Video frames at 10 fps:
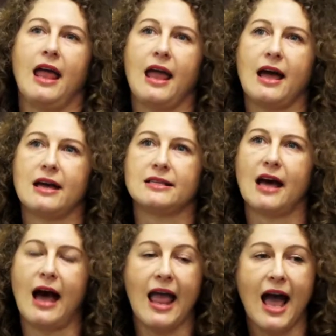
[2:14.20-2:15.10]
And
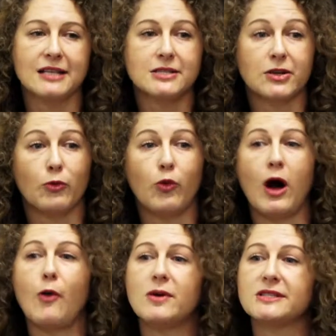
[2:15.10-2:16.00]
I asked her,
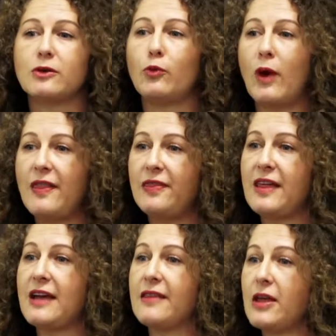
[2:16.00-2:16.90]
what was the one
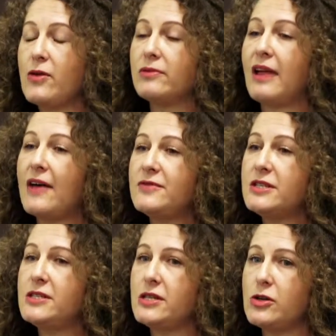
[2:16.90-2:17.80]
thing that you loved
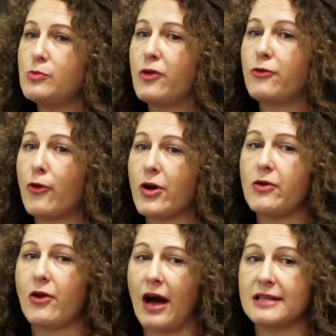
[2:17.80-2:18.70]
to do before
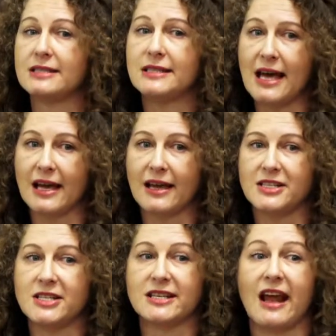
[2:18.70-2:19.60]
you got sick?
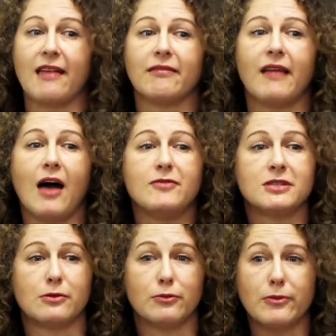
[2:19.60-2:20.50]
And she said, I love
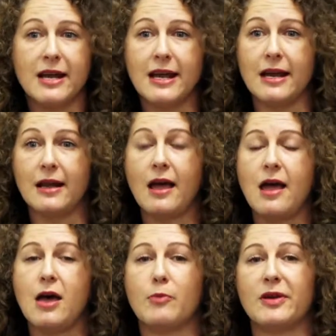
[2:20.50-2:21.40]
to read,
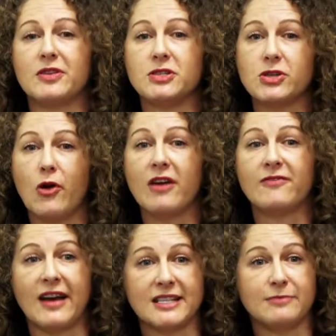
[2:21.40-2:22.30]
but the stroke
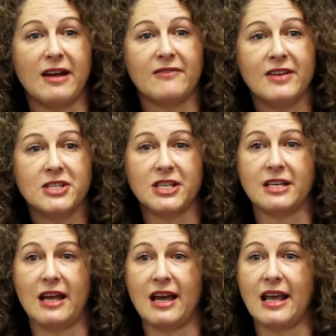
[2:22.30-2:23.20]
affected my
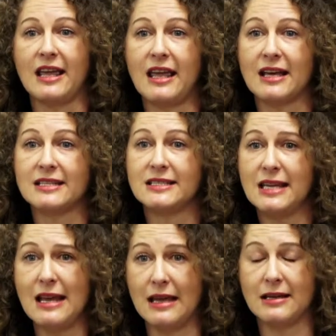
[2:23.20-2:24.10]
vision and I can't see.